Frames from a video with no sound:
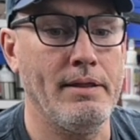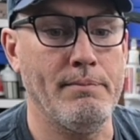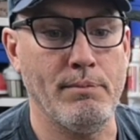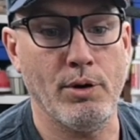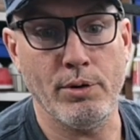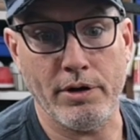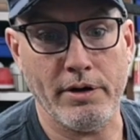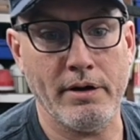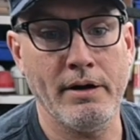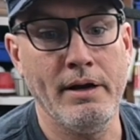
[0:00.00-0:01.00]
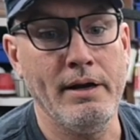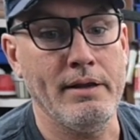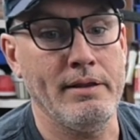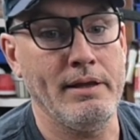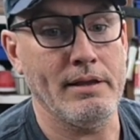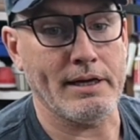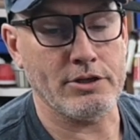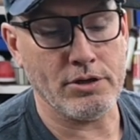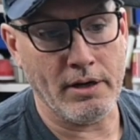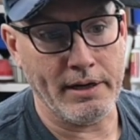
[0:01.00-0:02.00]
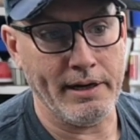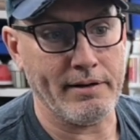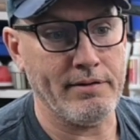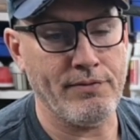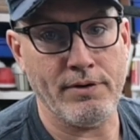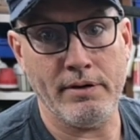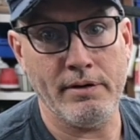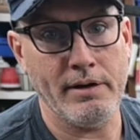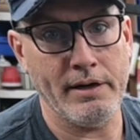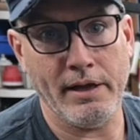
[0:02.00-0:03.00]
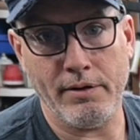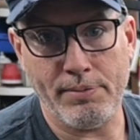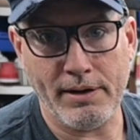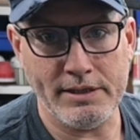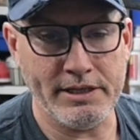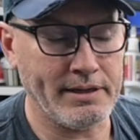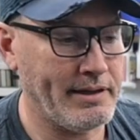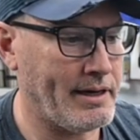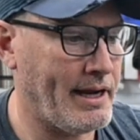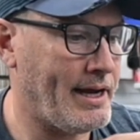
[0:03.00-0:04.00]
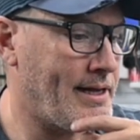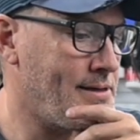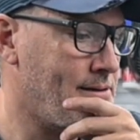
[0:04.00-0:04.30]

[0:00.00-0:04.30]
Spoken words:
motor, the electronics for another project that I had,